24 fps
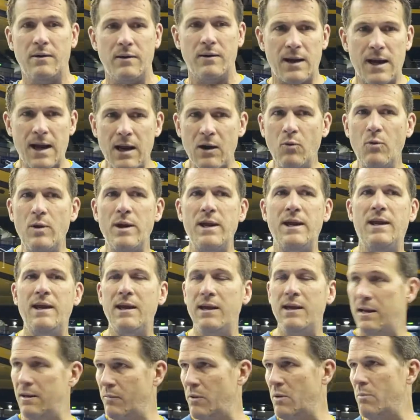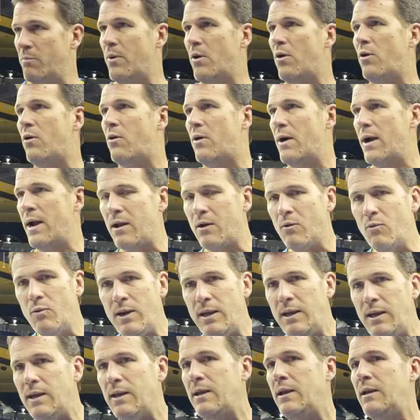how do we get him the ball? How do we
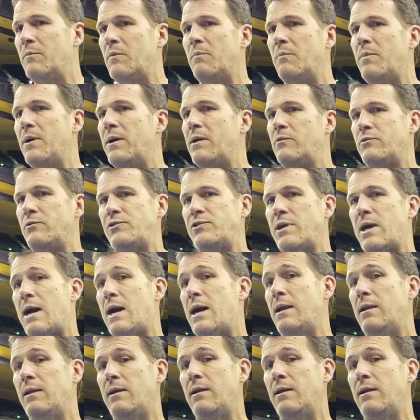get him a better shot?